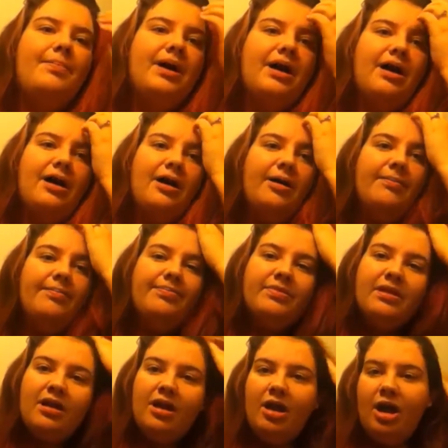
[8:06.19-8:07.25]
But
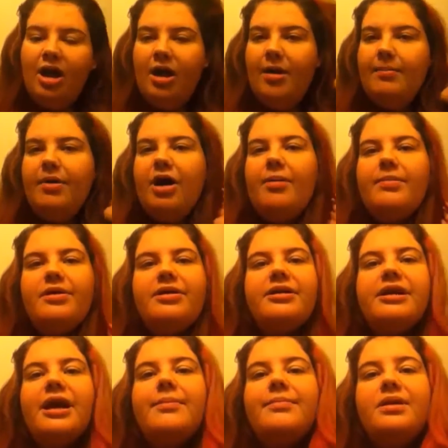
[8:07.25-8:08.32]
Palmer
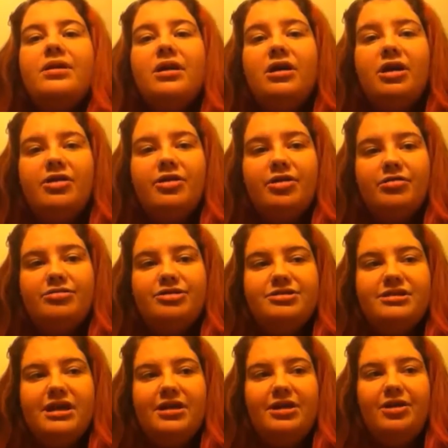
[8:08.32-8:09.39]
gave me another
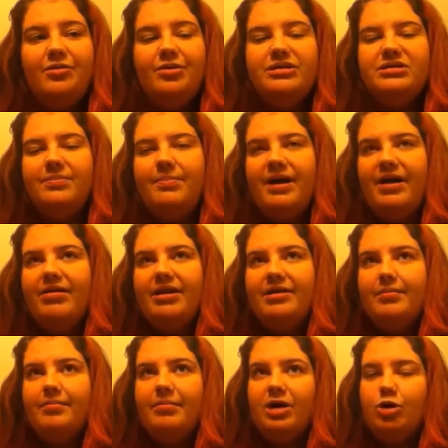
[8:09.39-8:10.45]
ultrasound, and it wasn't by
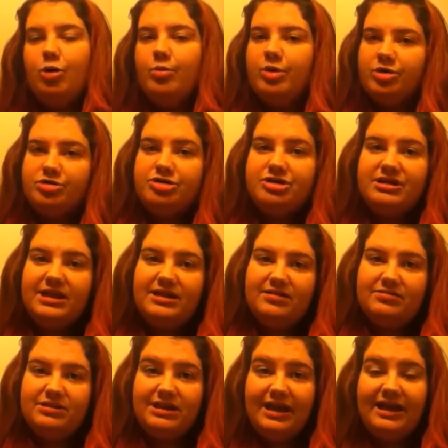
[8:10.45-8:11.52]
like my normal
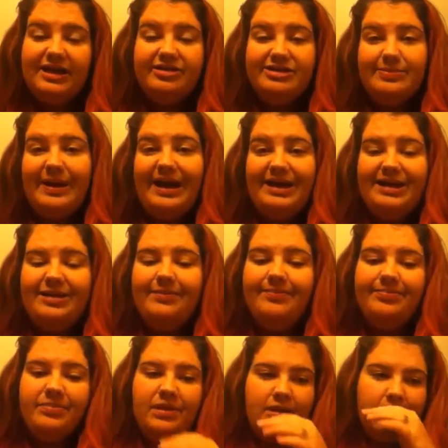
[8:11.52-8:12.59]
ultrasound tech, it was by
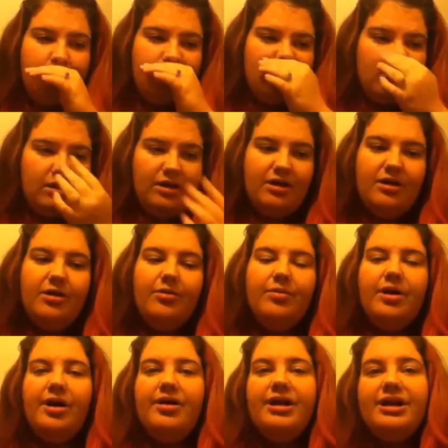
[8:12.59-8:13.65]
him.
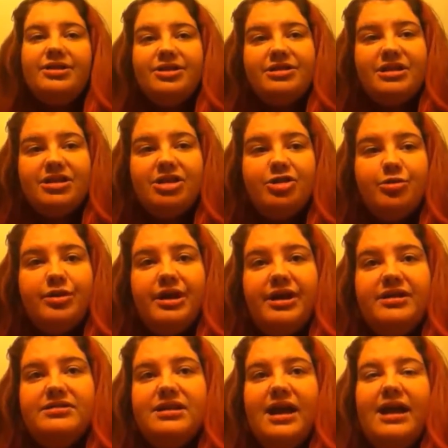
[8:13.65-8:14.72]
Well, he looked at the
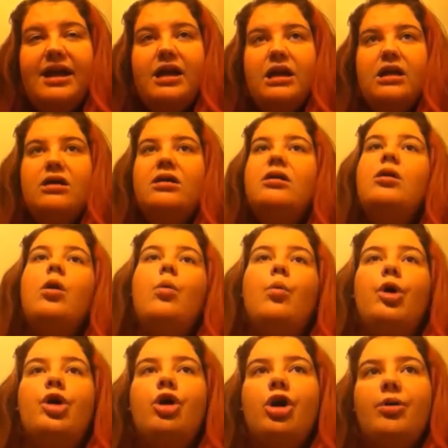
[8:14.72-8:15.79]
twins, and
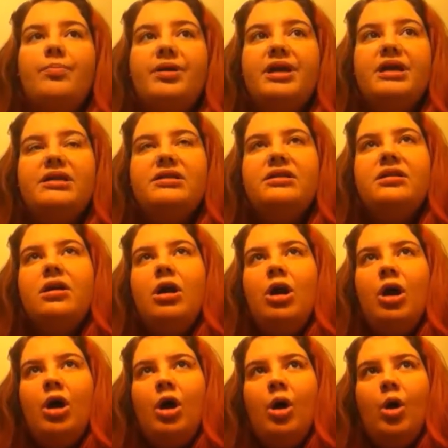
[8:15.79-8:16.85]
one heartbeat
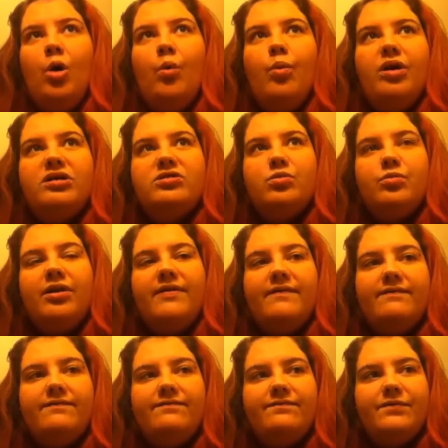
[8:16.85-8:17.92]
was
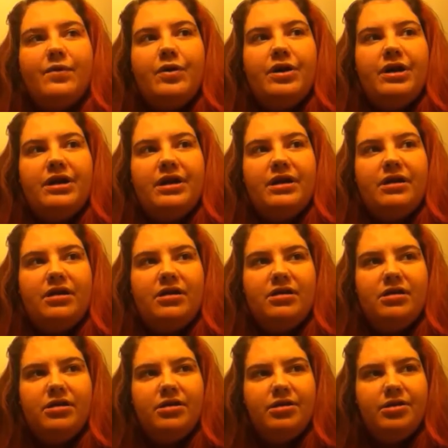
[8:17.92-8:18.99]

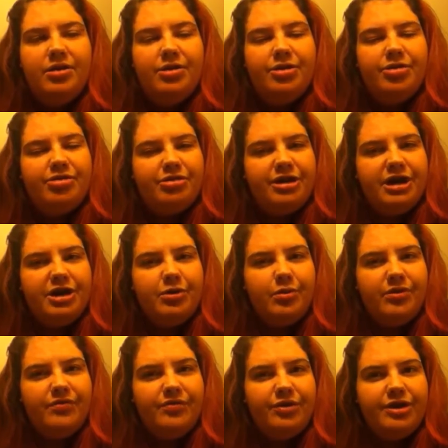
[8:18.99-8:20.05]
143 to
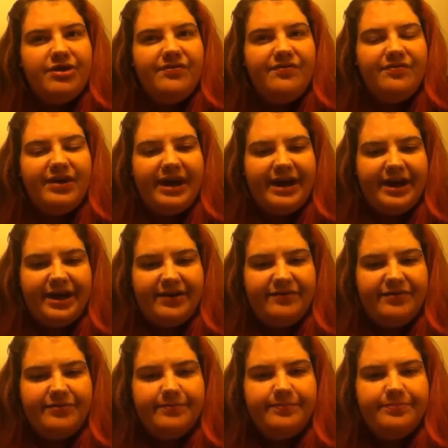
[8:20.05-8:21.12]

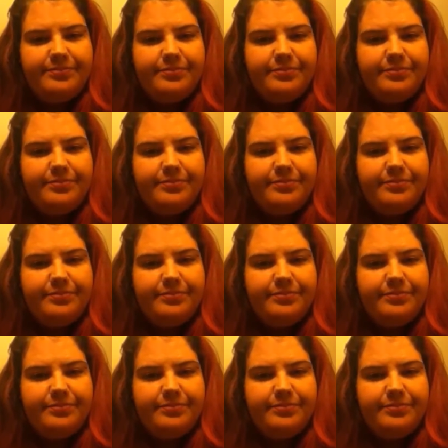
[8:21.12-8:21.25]
145.